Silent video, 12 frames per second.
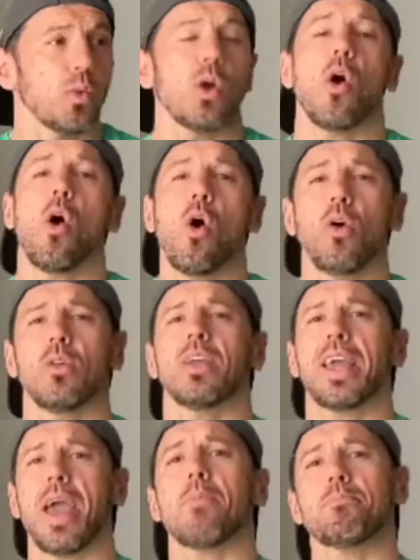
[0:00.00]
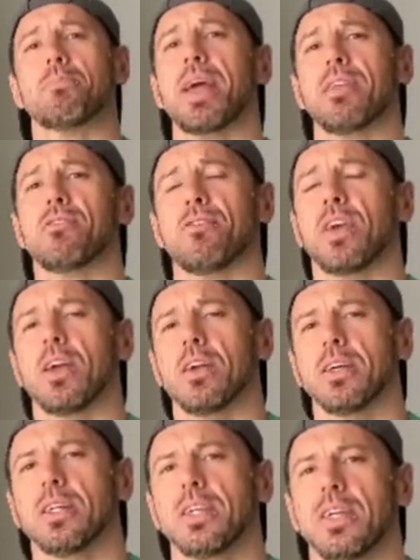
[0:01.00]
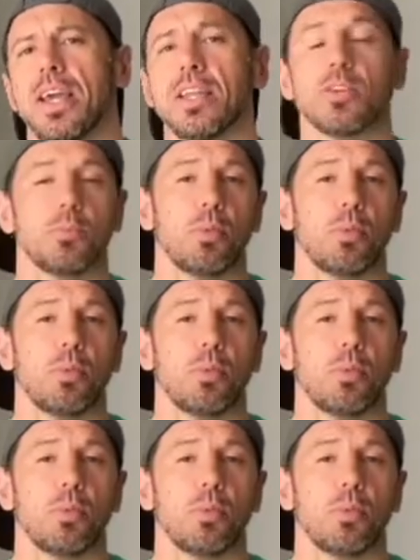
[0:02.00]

we all get benefit. It's a